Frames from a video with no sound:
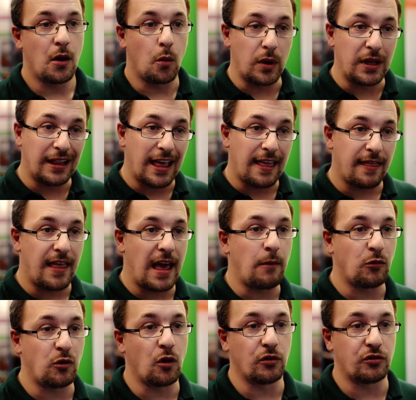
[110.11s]
We let
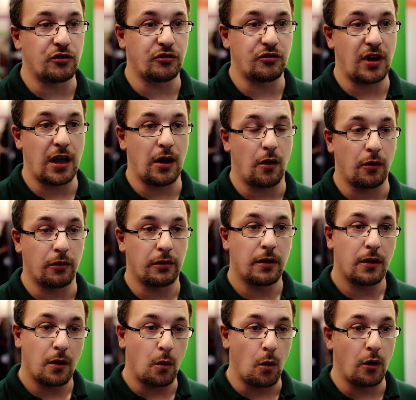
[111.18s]
them concentrate on
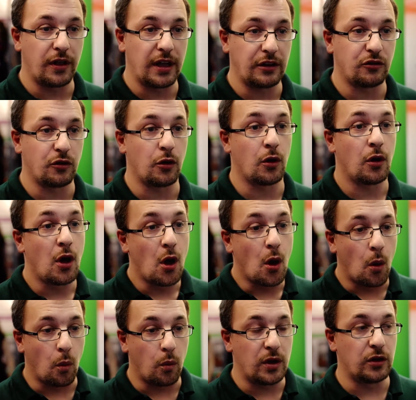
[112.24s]
what they do.
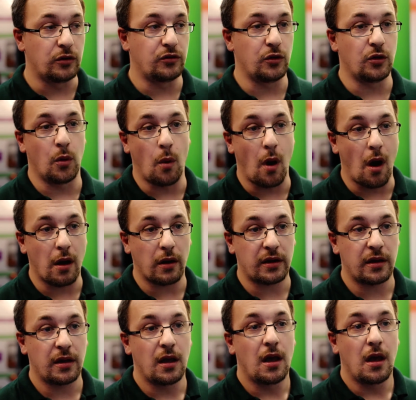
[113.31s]
We'll do the work.
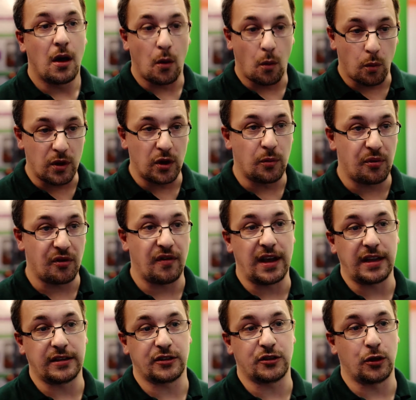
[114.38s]
We'll
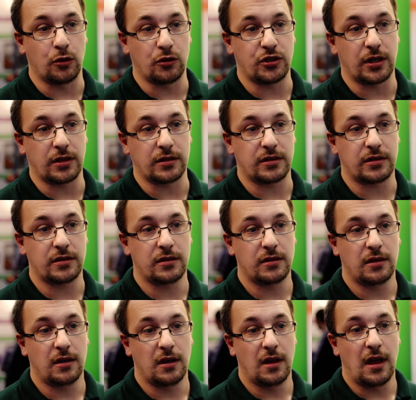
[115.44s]
provide the solutions
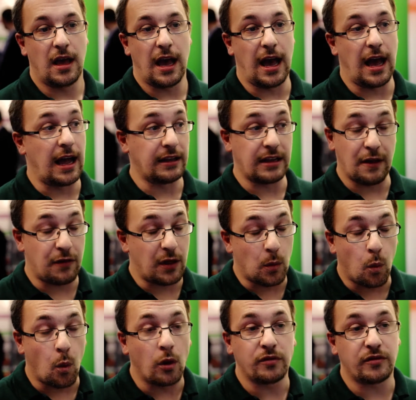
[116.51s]
and if they
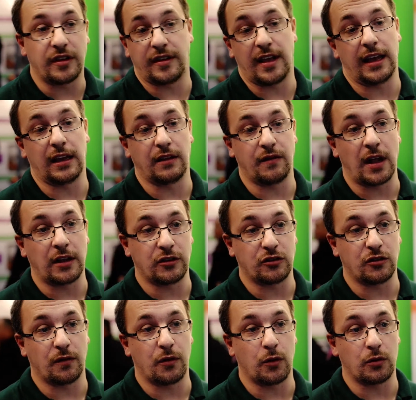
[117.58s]
want to take
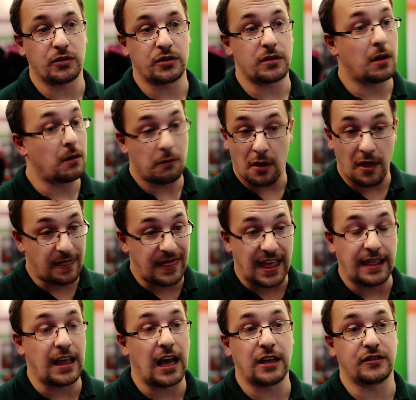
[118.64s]
advantage of those,
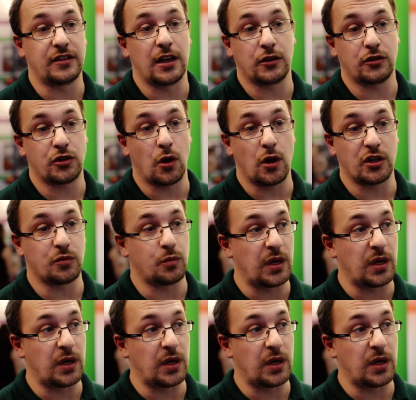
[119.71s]
then that is their choice.